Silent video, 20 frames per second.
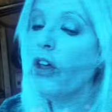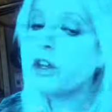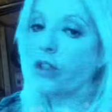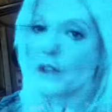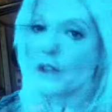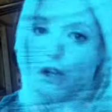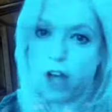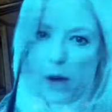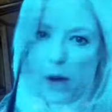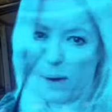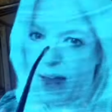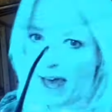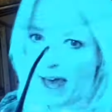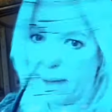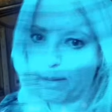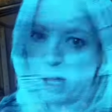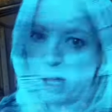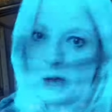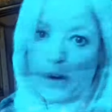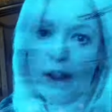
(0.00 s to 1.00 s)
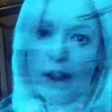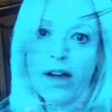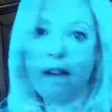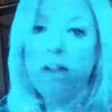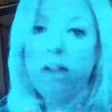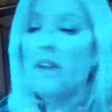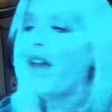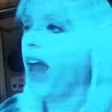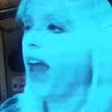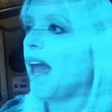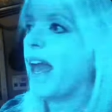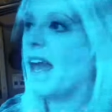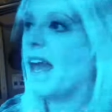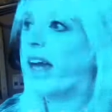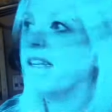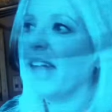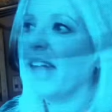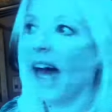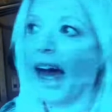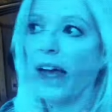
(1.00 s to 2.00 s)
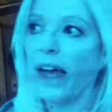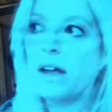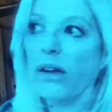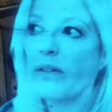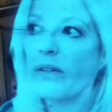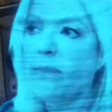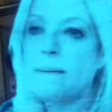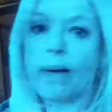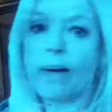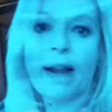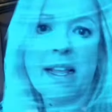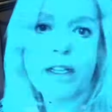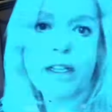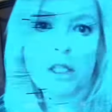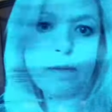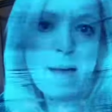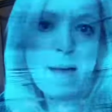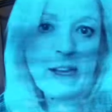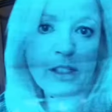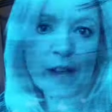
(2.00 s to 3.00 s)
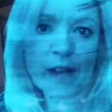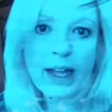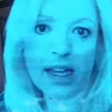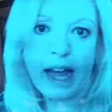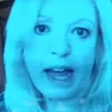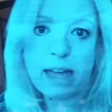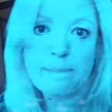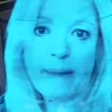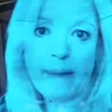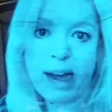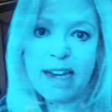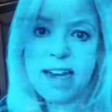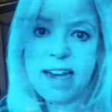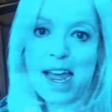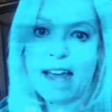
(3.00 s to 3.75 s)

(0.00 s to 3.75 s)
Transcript: so you know when I upload. And uh, remember to hit smash that like button.